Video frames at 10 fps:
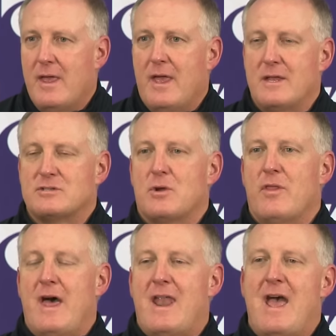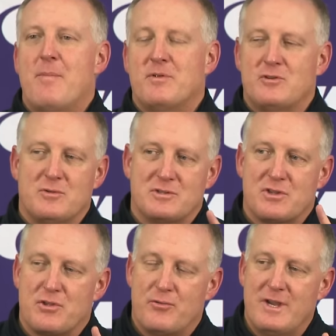And so that happened to us
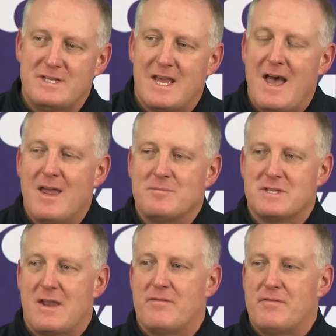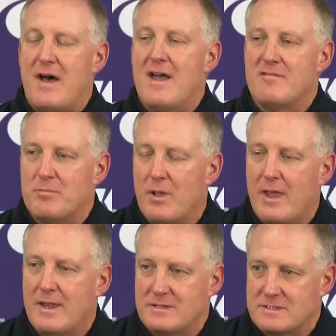three times out of five
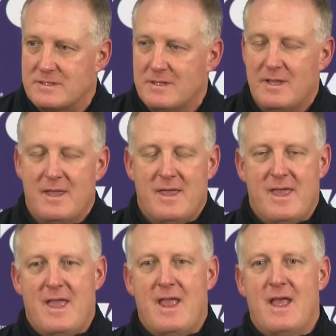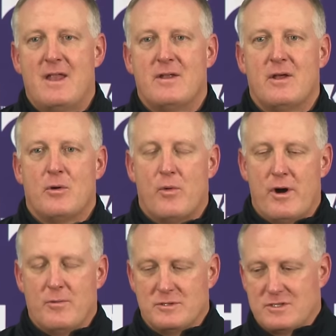plays. And
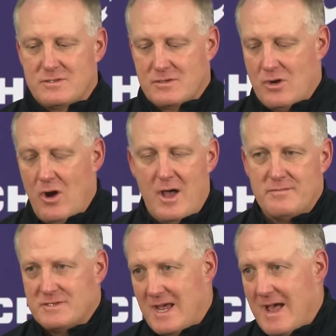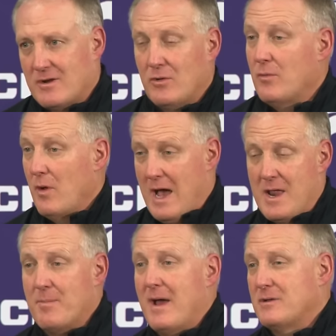where it was caught, tackled,
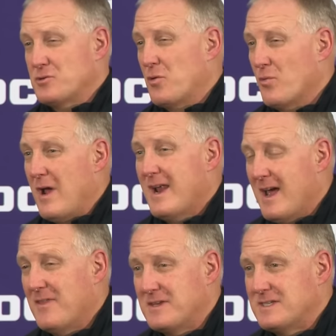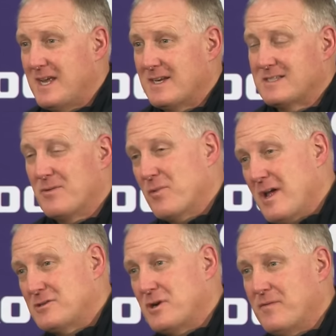out of bounds, or right on the ticks. We're
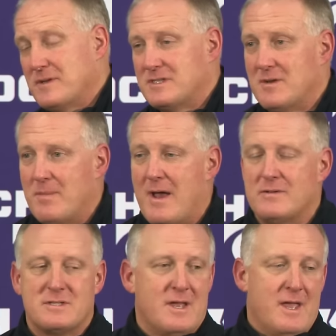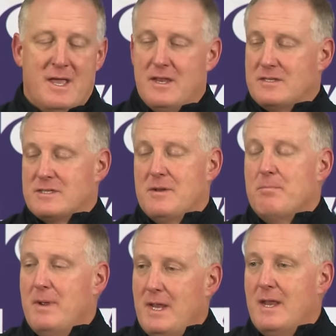not sure if it's inbounds, and it's an
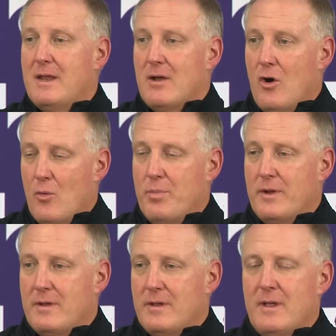immediate open.